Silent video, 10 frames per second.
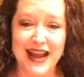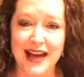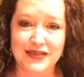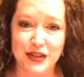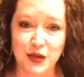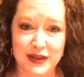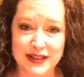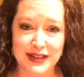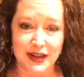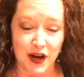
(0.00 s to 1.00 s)
have to
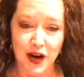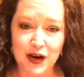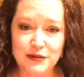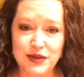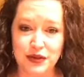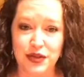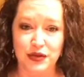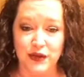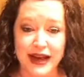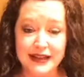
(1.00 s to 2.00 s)
twist any arms or
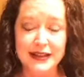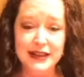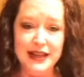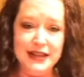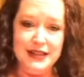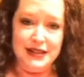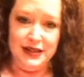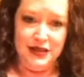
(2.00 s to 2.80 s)
threaten to,